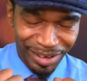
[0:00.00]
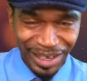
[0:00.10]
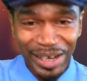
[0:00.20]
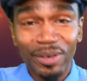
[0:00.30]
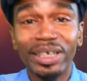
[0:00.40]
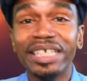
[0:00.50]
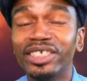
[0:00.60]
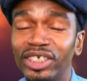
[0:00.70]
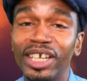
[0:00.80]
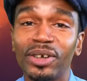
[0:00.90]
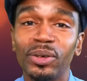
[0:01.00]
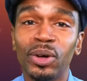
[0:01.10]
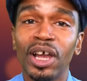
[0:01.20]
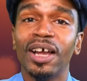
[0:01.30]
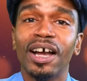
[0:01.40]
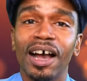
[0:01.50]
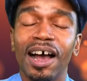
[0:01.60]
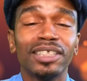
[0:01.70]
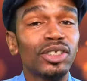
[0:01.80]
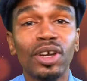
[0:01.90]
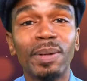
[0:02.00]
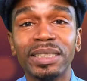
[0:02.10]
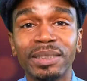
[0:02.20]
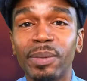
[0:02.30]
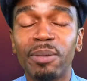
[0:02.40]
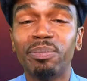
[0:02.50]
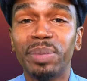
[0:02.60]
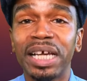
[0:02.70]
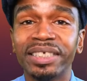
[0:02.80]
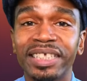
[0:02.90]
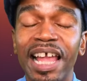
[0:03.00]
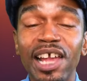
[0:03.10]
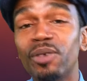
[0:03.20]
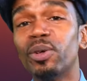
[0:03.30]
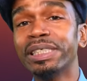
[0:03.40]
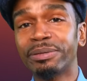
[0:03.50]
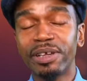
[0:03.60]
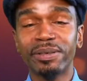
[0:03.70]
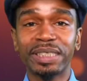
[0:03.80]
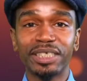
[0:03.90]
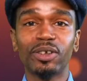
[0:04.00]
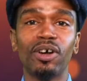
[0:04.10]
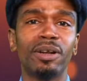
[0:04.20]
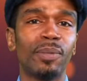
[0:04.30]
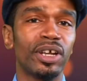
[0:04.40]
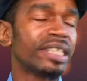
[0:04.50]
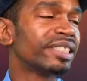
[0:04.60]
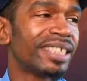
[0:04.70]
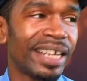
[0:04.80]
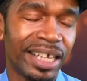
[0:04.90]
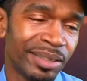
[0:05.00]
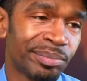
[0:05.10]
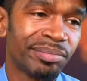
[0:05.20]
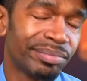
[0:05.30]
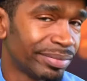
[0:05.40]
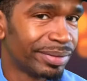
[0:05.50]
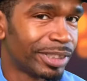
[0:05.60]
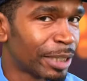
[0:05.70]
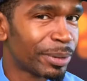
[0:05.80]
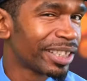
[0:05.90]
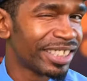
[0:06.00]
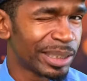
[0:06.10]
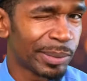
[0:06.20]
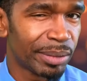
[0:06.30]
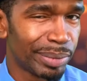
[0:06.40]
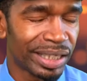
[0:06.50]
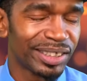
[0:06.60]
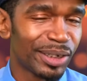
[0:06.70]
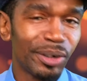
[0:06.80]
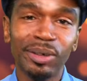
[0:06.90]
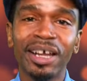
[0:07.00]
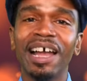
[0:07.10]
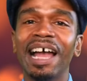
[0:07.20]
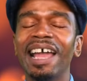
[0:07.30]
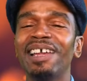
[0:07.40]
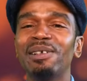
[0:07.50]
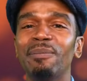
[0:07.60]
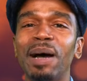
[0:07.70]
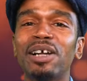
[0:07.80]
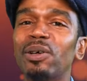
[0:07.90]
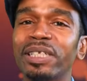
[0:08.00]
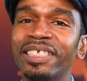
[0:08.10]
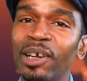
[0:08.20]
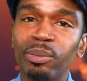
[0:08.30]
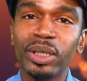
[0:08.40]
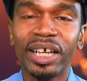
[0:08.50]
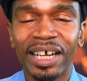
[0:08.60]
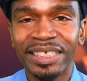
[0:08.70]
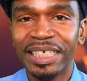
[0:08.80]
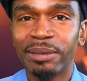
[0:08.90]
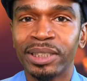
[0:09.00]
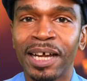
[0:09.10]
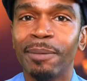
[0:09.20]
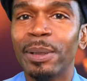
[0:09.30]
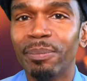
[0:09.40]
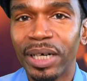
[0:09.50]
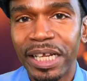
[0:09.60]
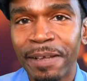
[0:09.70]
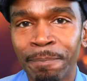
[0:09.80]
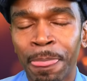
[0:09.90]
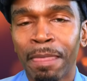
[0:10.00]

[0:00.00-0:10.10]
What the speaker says: And on this channel, I talk about some of the best and worst fragrances on the market today. Typically some of the best, though. And my goal is to help you guys save time and money.